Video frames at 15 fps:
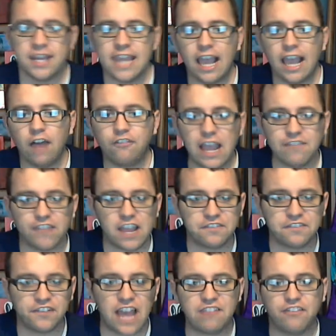Now,
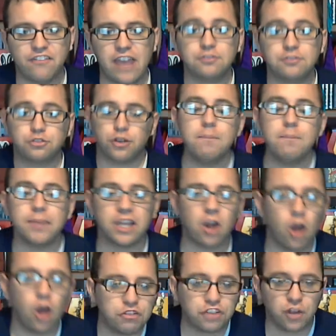5555 Trumpet
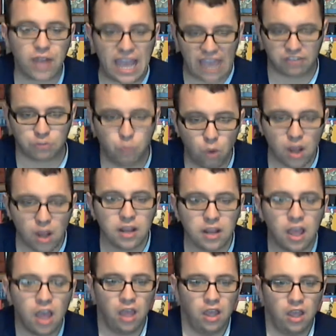also asked, what
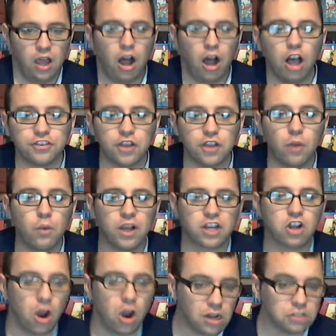
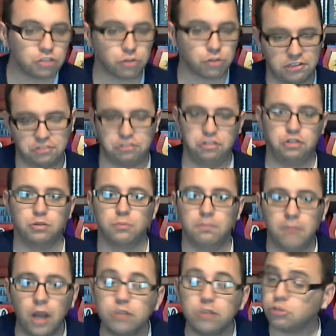card tricks do you
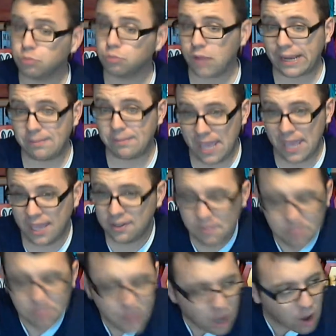most
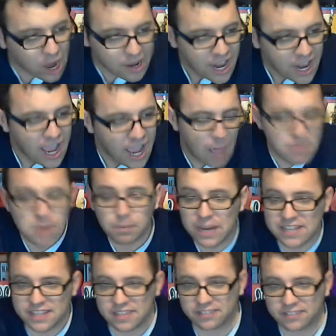recommend? All right, I'm going to
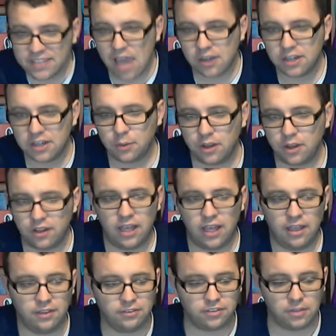break this down into
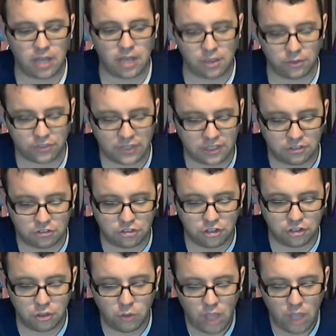some other things,
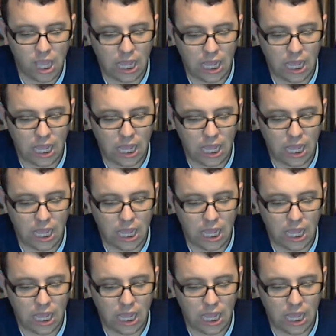too.